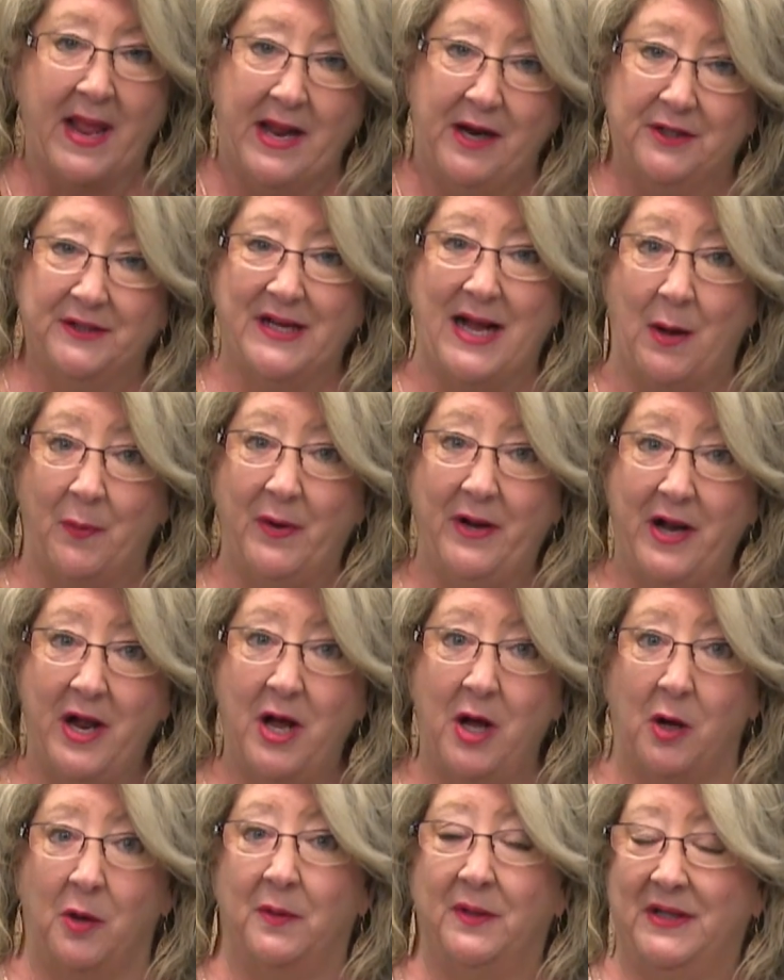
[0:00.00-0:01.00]
Here's how we
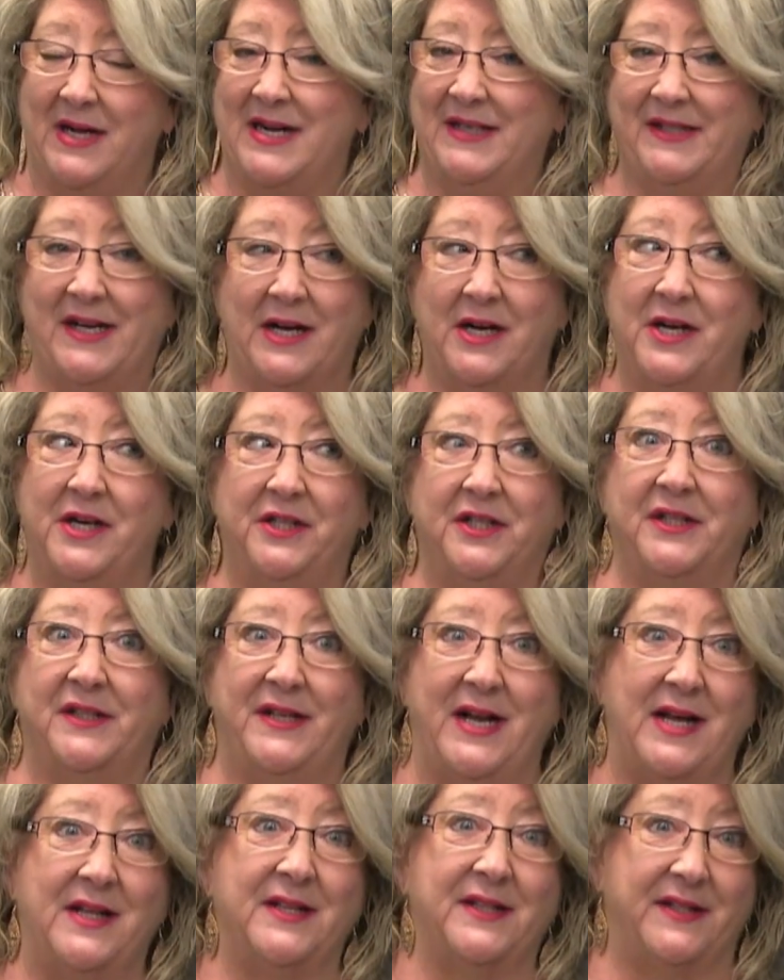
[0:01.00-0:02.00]
know God's not going to
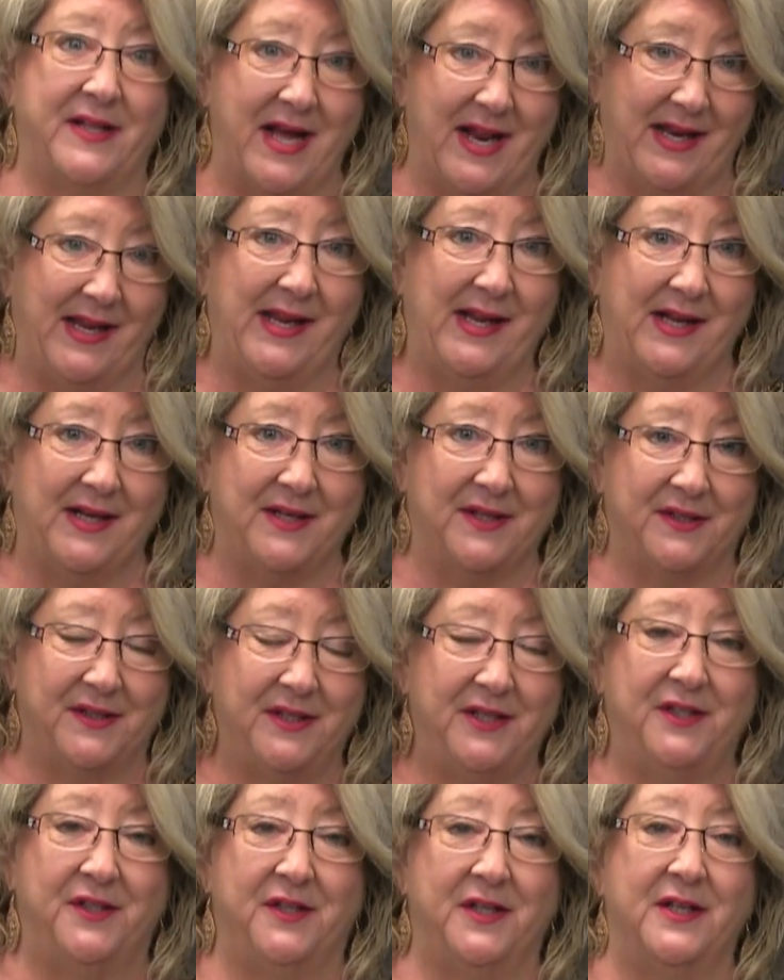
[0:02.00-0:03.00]
just tell us that He is,
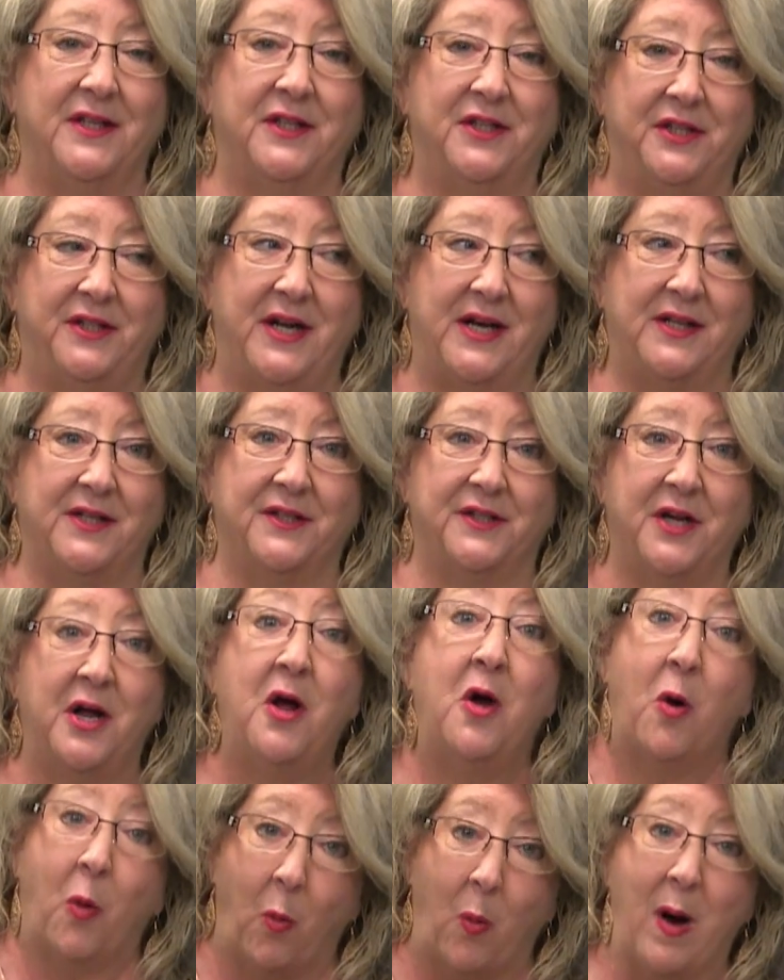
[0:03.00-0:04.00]
He's going to tell us
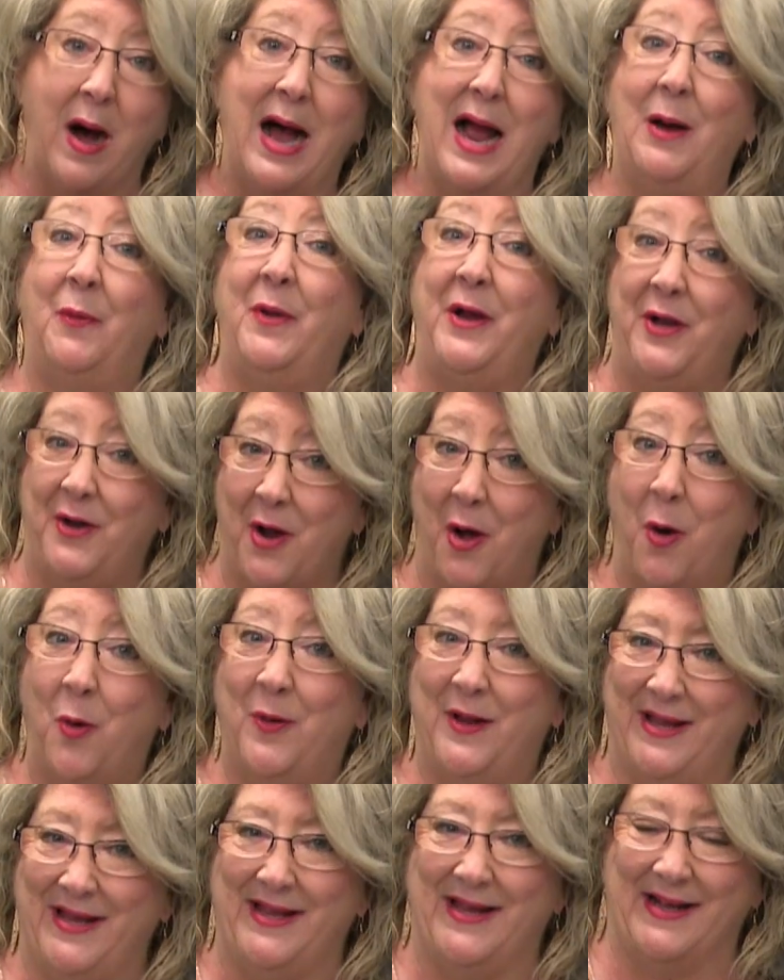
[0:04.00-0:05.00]
why we
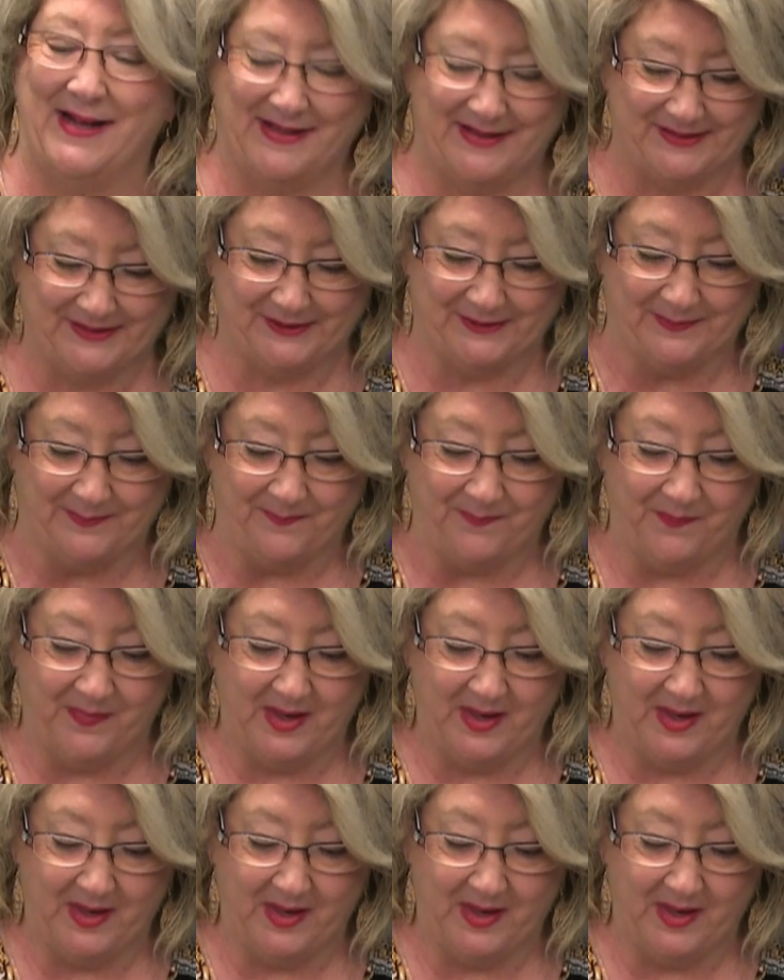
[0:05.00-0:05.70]
know He is.